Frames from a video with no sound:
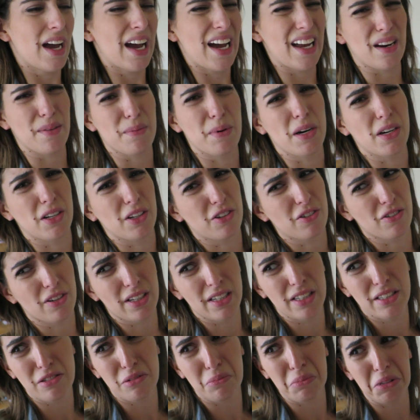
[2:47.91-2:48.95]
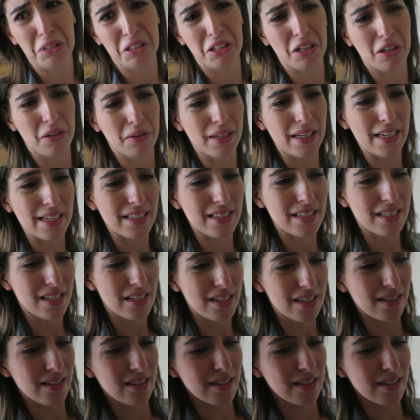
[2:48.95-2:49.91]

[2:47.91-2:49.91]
And I'm hungry, so I'm gonna go eat.